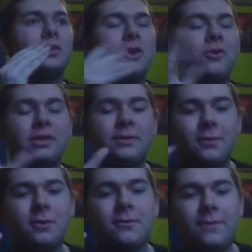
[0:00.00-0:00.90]
no, like, the
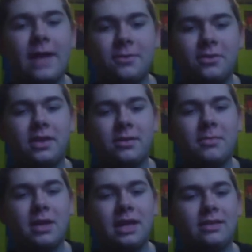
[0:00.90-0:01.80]
first 5 or 6
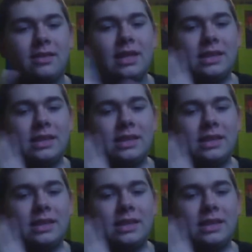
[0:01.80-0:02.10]
minutes,